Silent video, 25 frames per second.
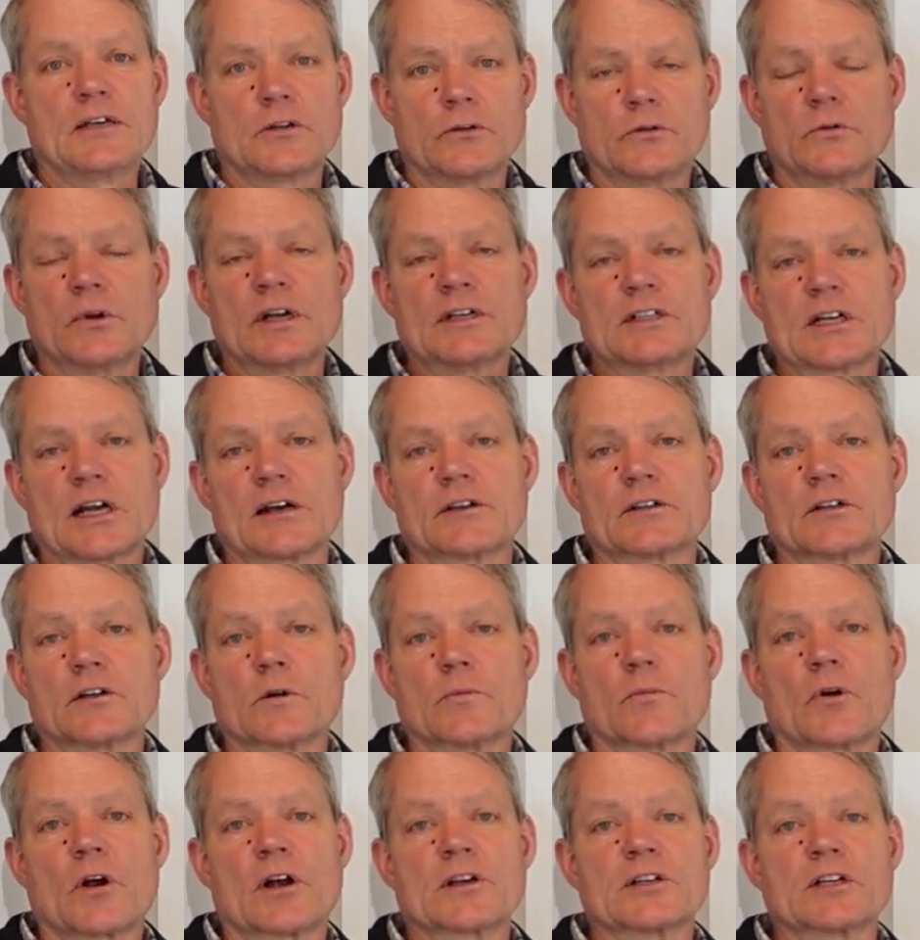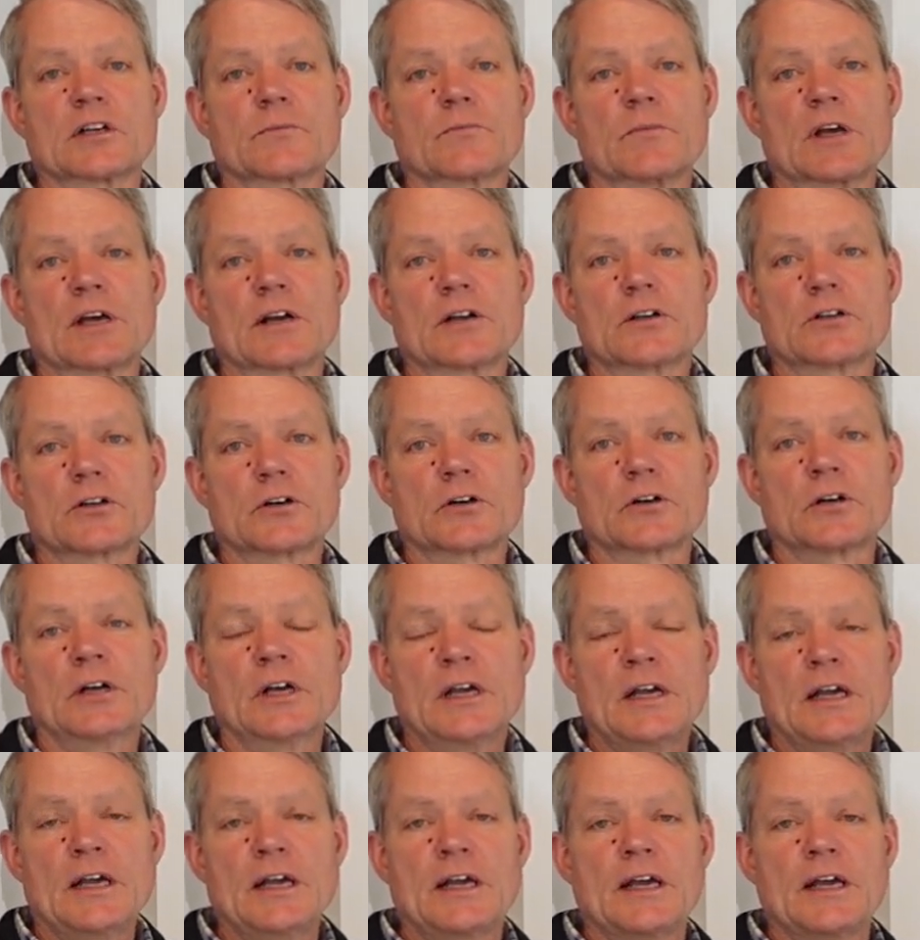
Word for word: you'd reach out to your project manager,